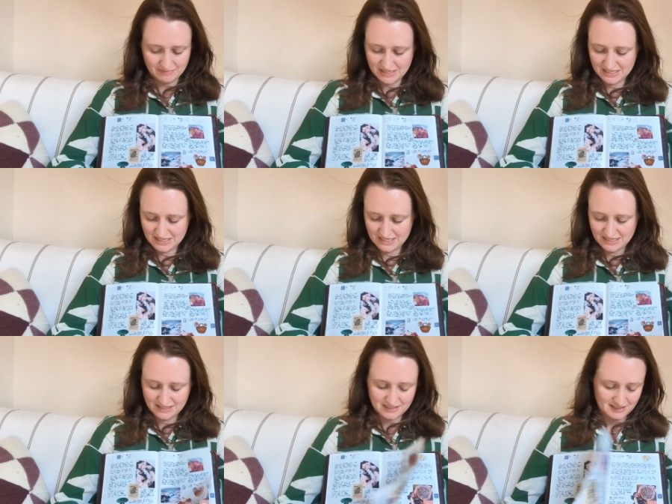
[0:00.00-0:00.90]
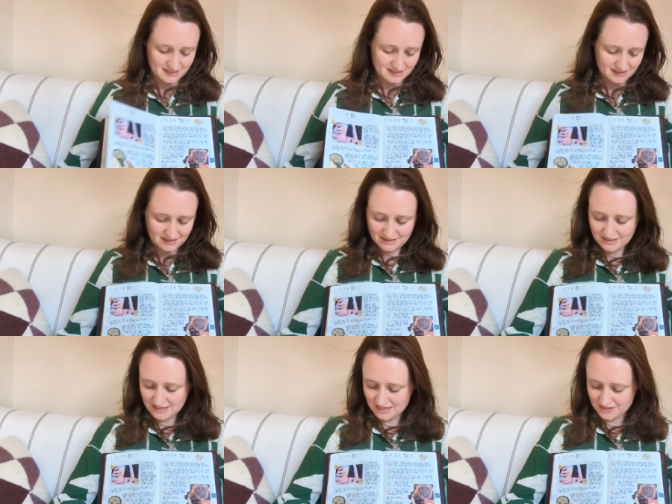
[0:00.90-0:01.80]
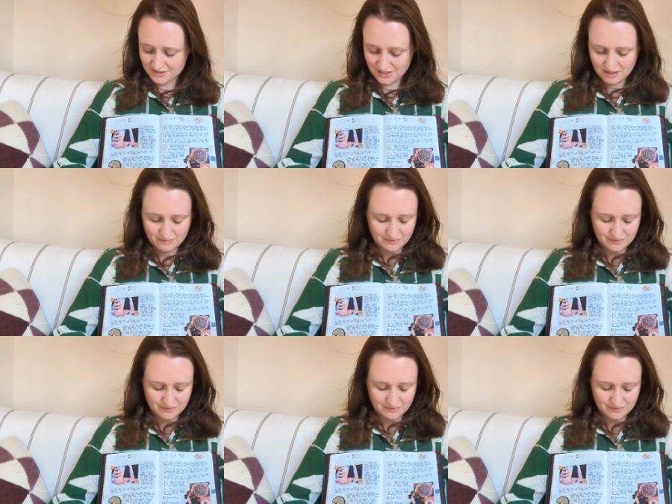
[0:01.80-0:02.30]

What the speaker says: my catch up.